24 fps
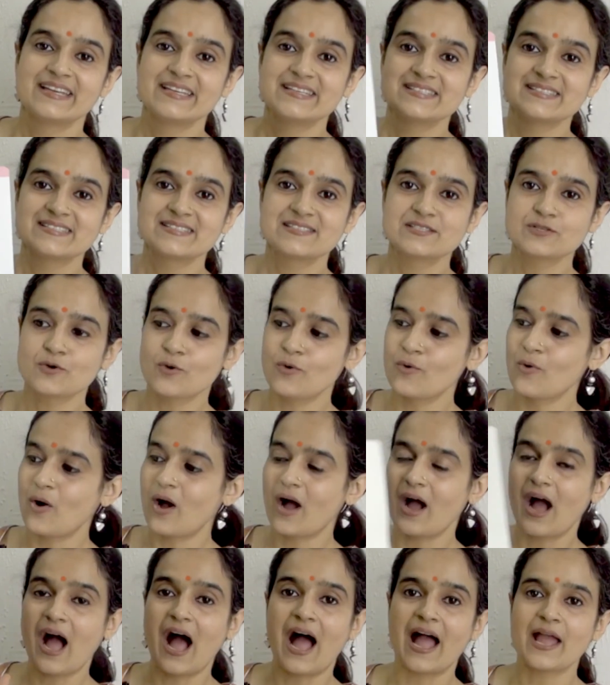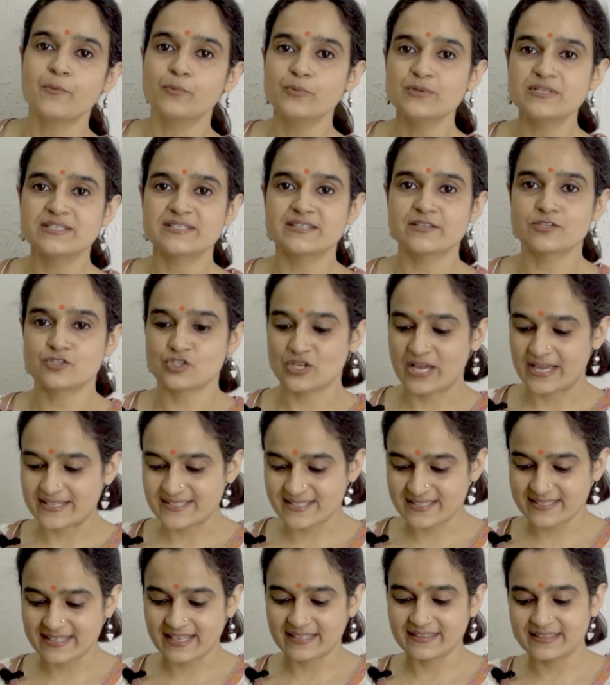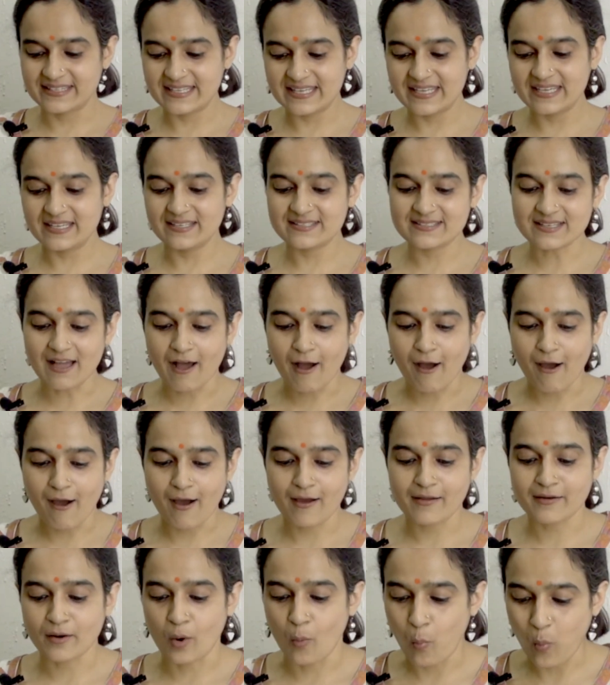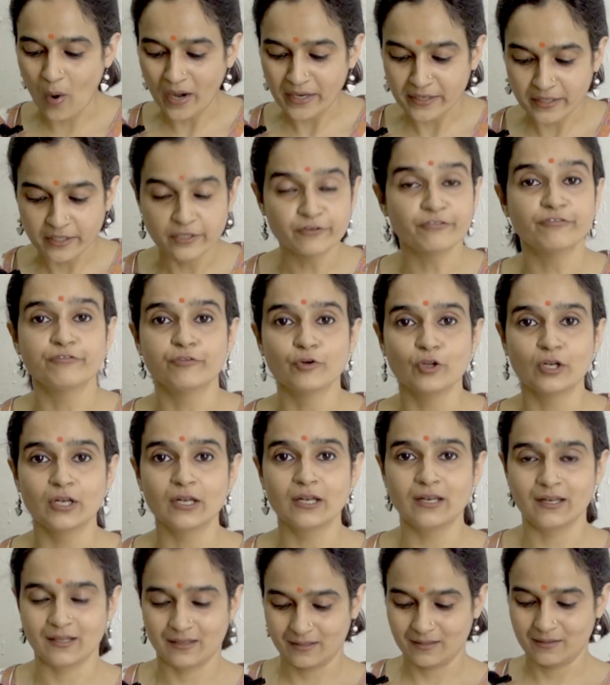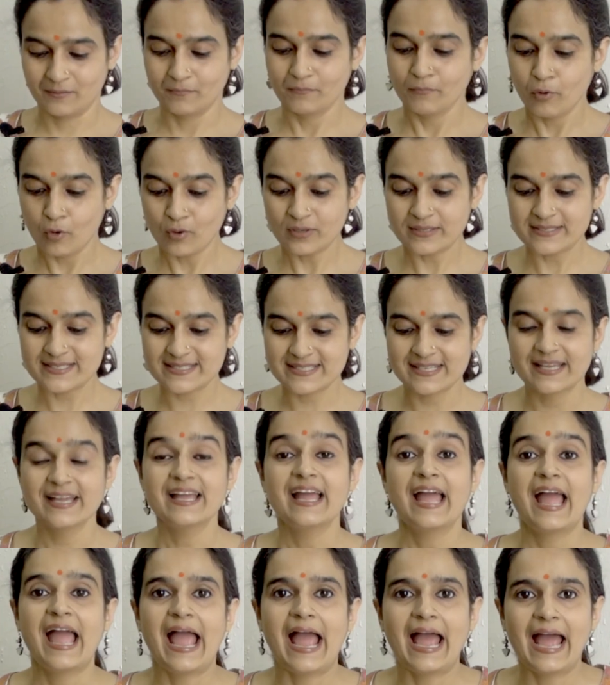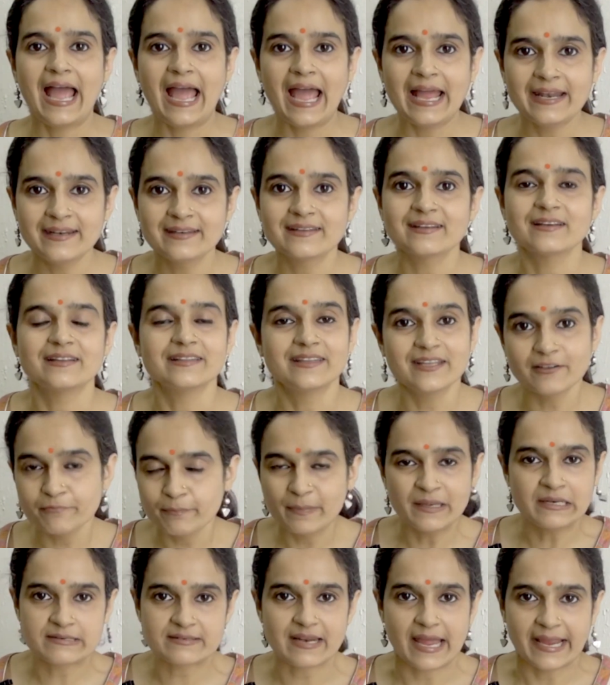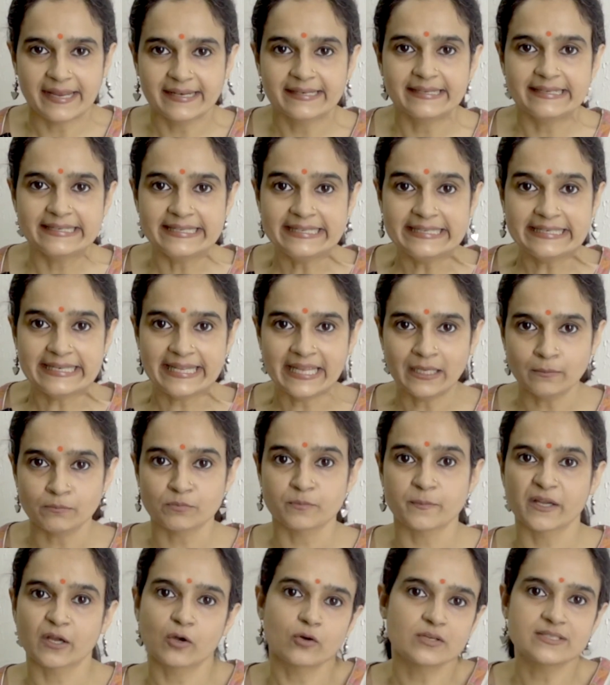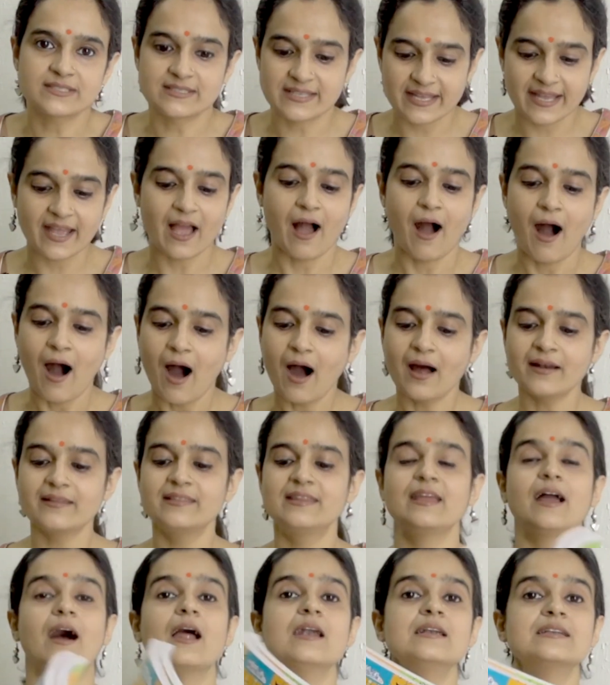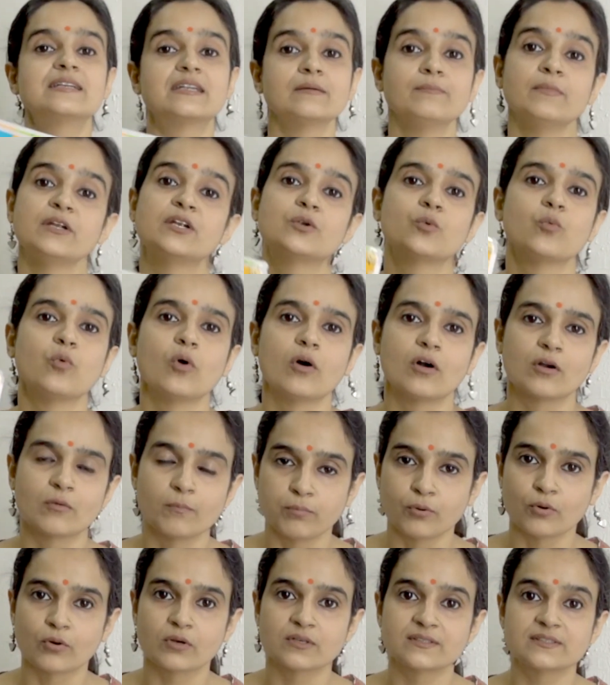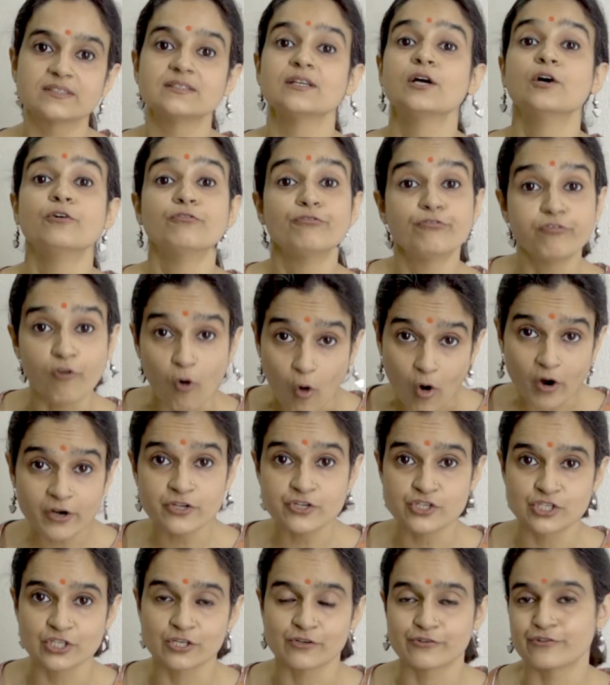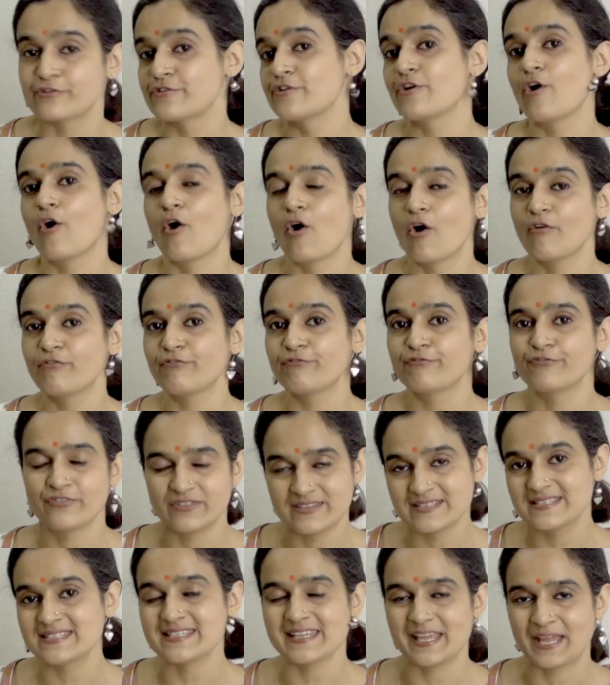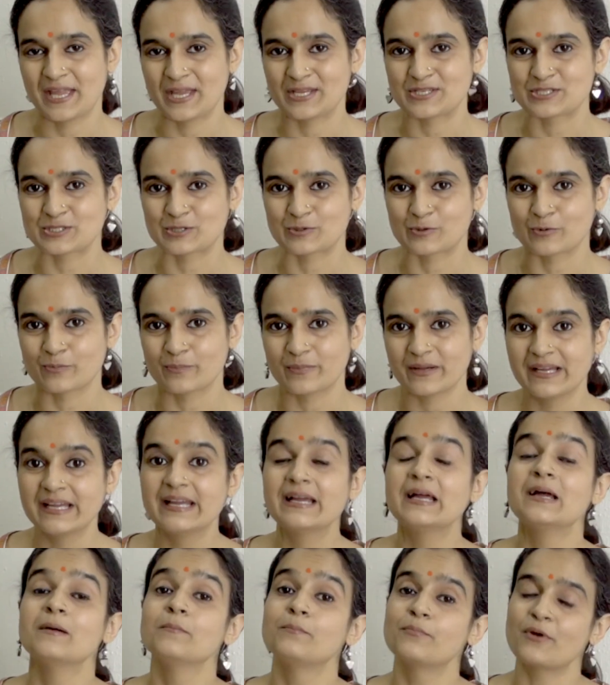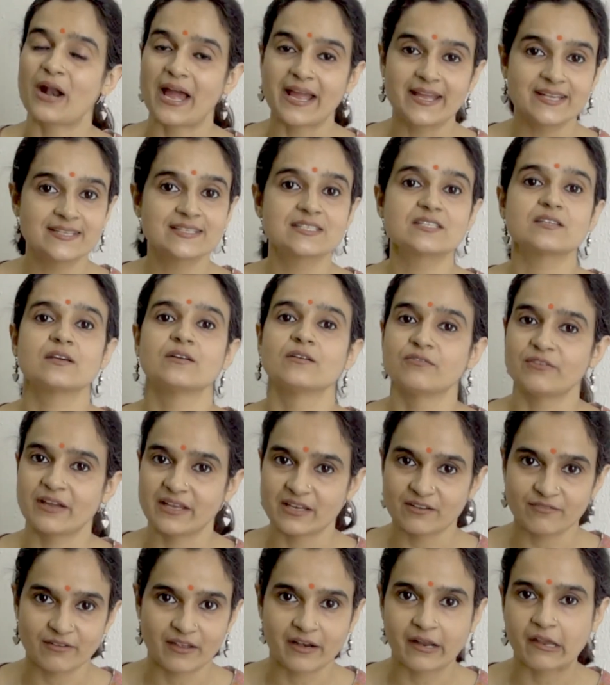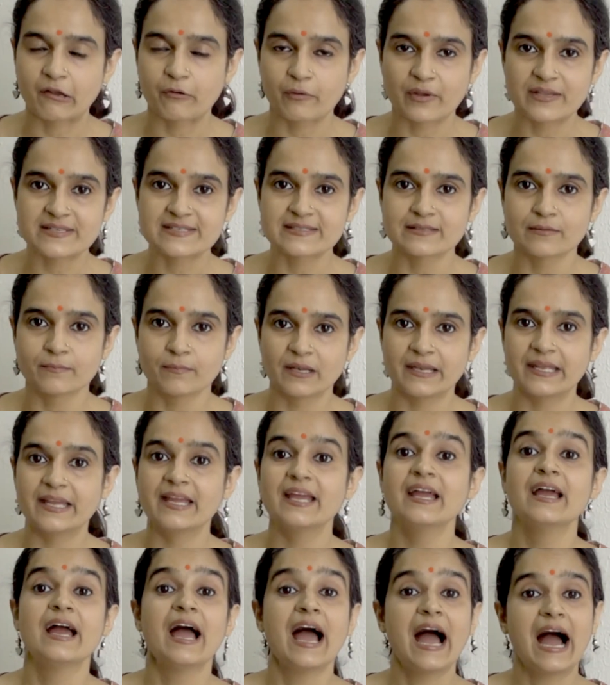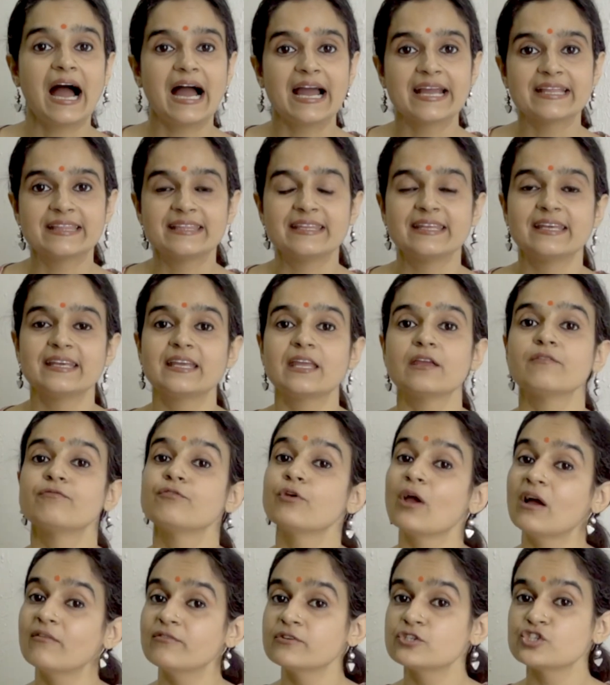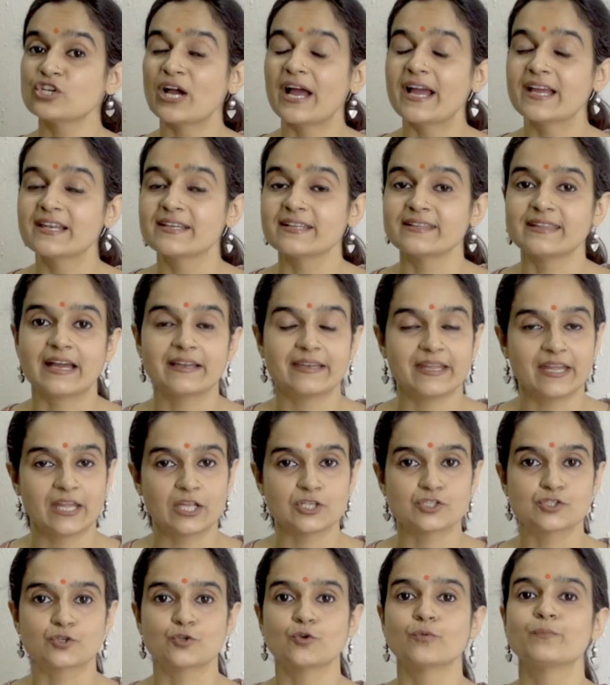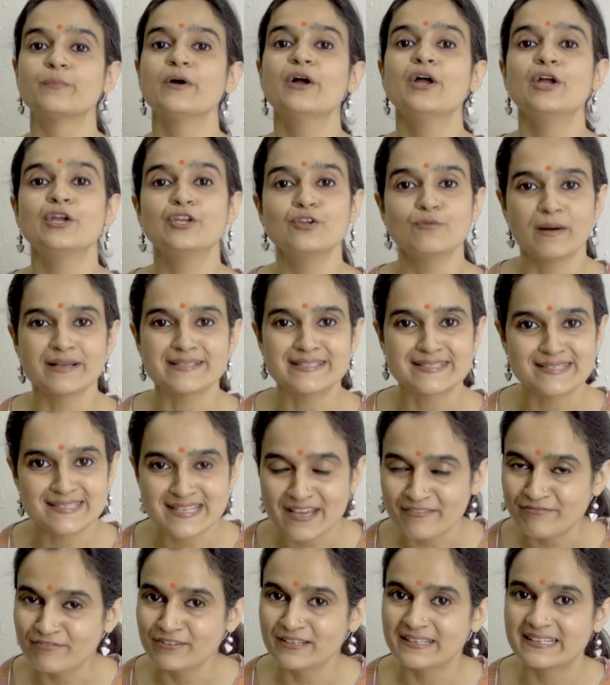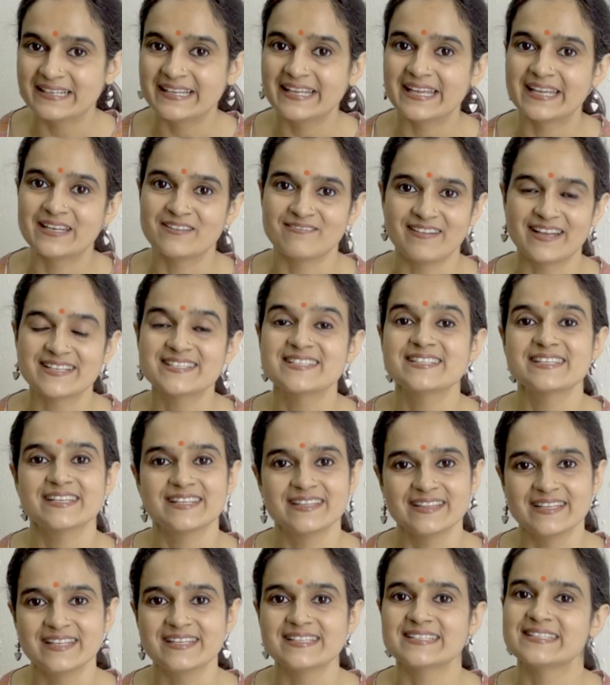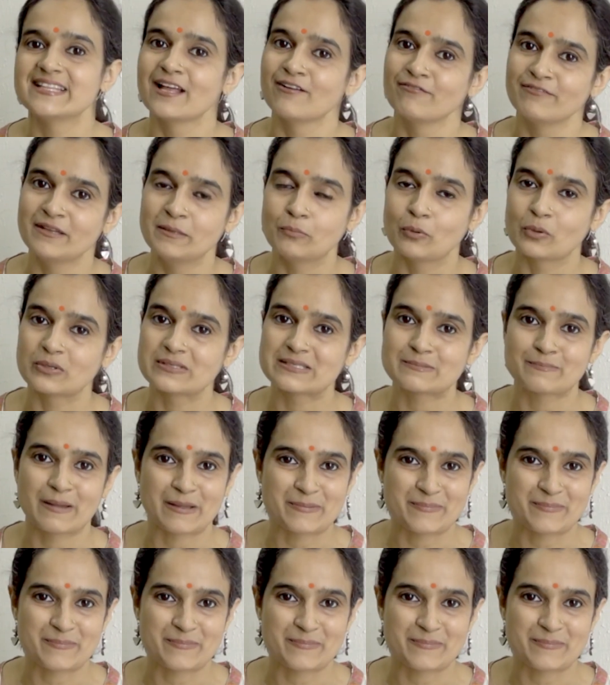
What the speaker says: So I would suggest that these are wonderful books, and they've been rightly named because they are the ultimate workbooks for children of this age group. Priced very reasonably. I think if you have a child in that age group, you must definitely invest in these lovely books by